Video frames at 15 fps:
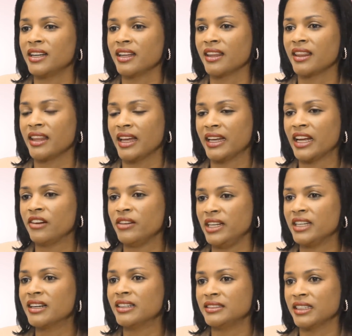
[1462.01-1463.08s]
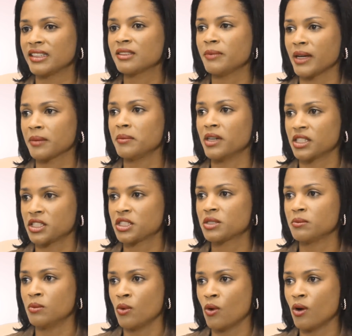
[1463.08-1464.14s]
then I really can't expect much
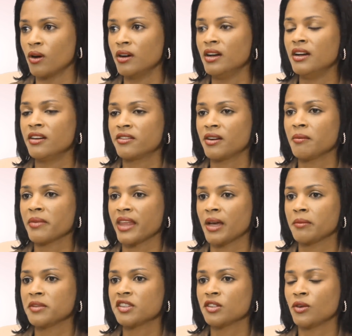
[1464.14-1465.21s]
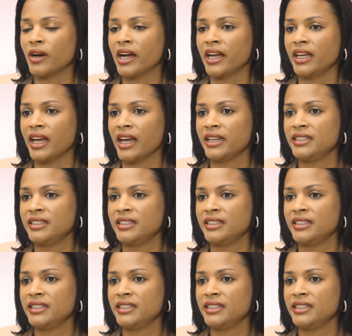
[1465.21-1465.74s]
more from them. So I